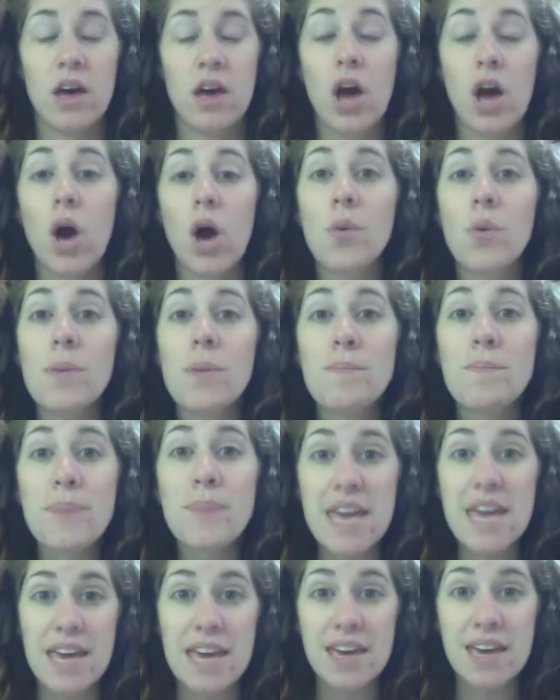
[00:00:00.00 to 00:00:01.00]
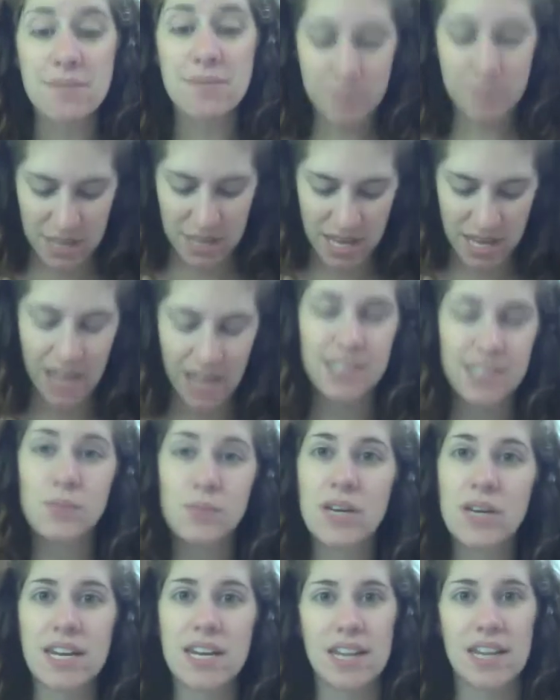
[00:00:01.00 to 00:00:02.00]
Oh, a beak. Yes, we
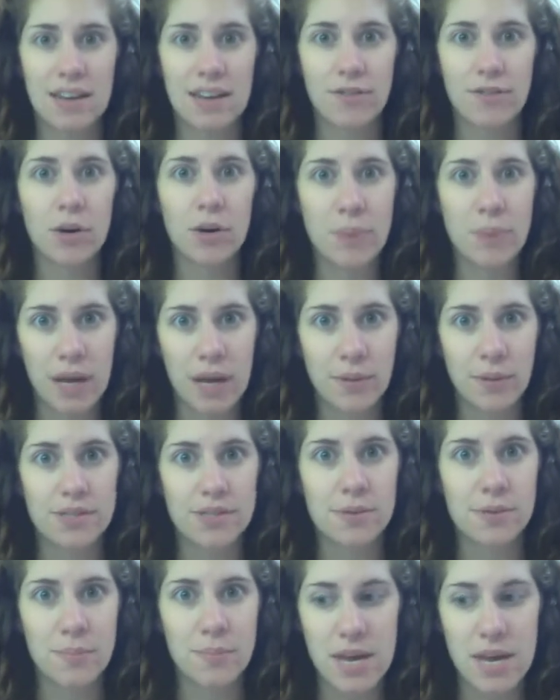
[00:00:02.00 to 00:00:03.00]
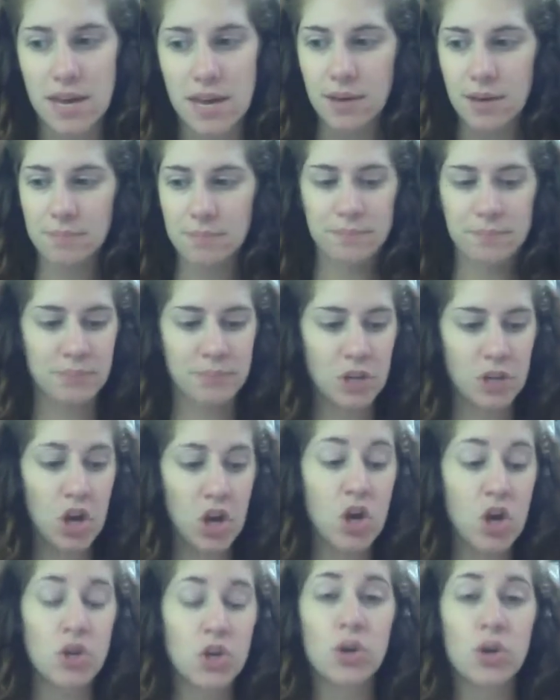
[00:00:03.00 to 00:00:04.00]
need to give our penguins a beak.
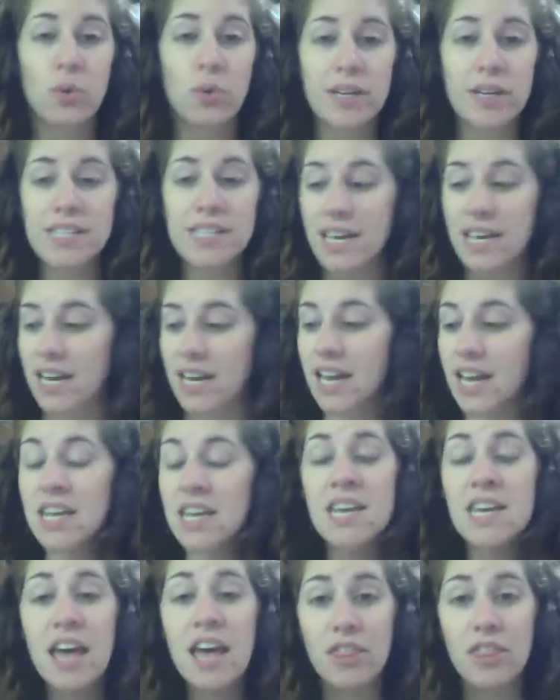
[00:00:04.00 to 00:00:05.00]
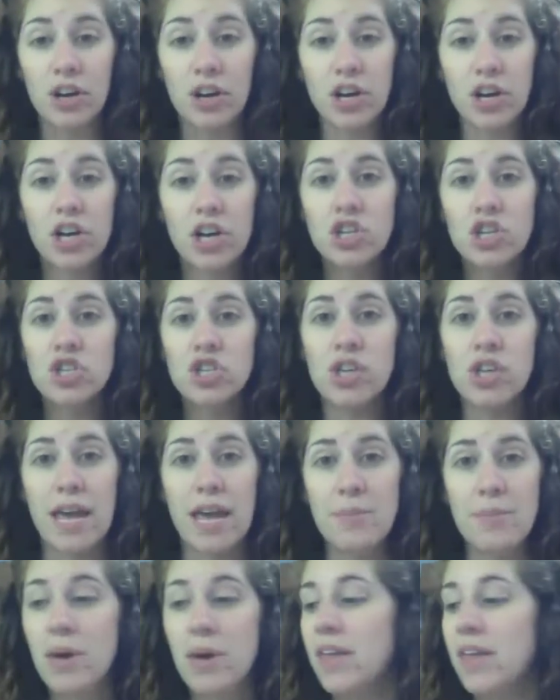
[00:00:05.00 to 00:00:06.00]
You're going to get another
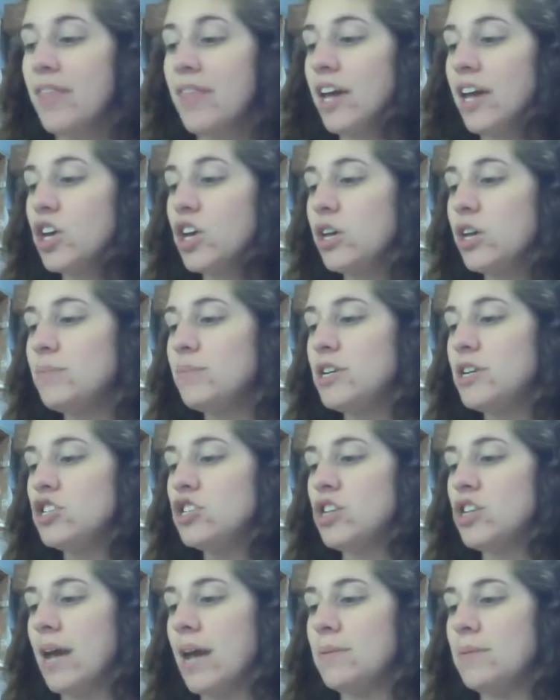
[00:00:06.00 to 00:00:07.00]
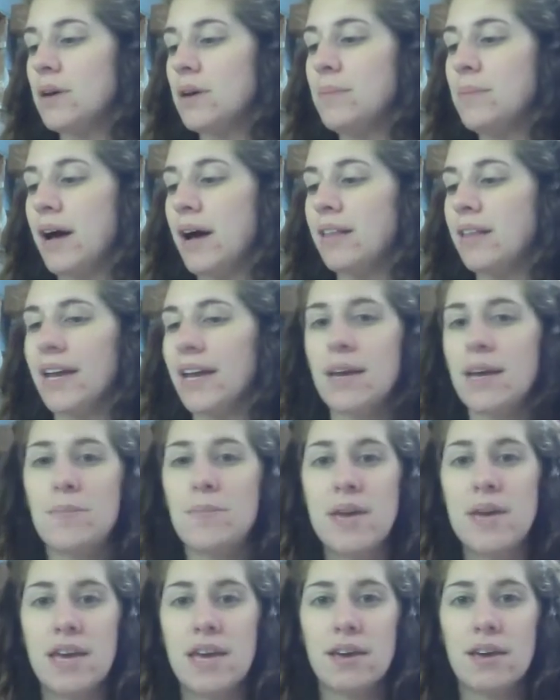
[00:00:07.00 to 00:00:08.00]
shape that could be shaped about like a
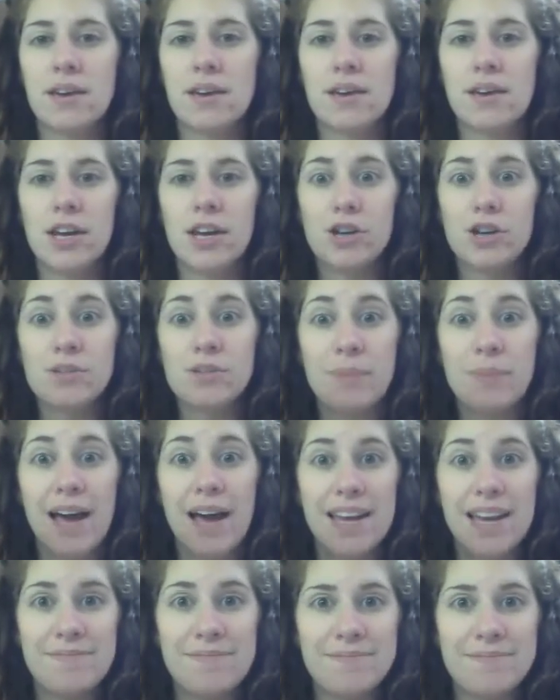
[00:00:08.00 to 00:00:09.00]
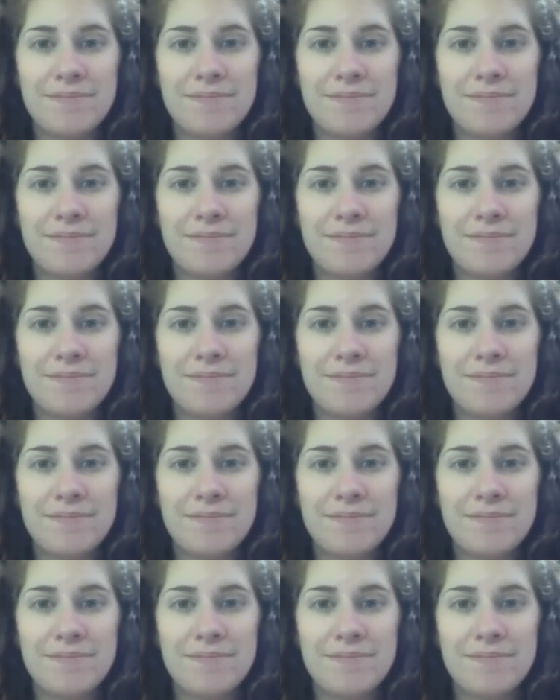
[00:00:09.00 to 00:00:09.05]
beak. Here's mine.